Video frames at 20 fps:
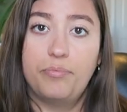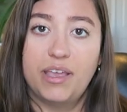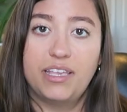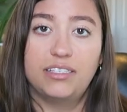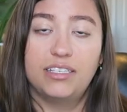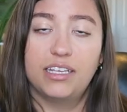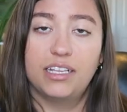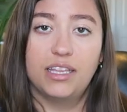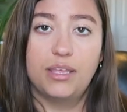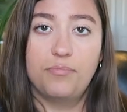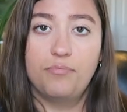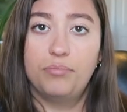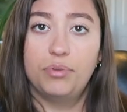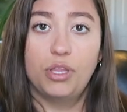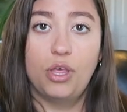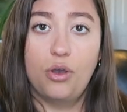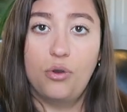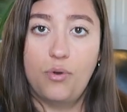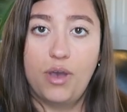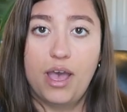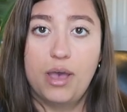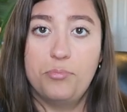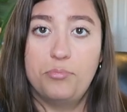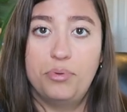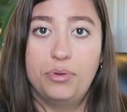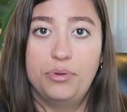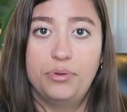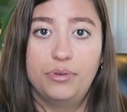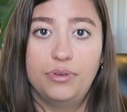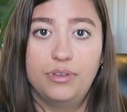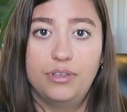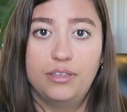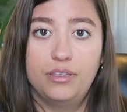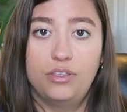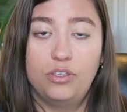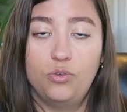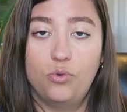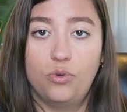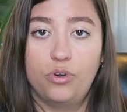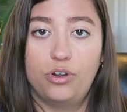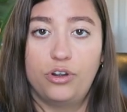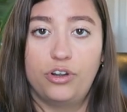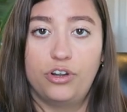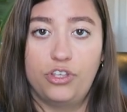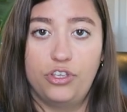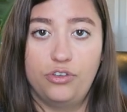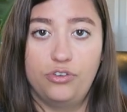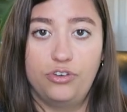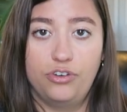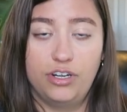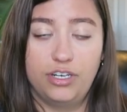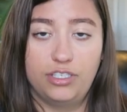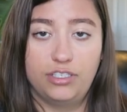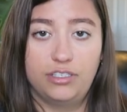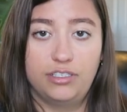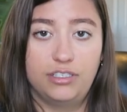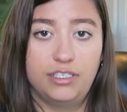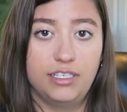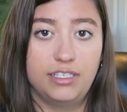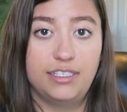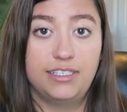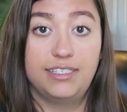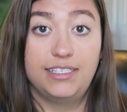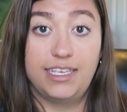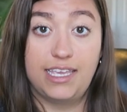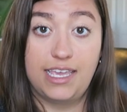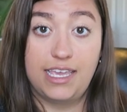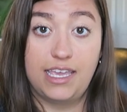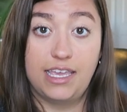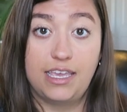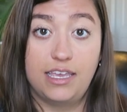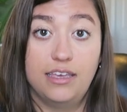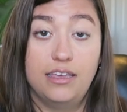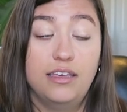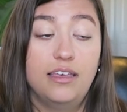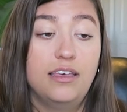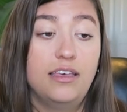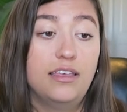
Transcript: basically blow up your uterus to see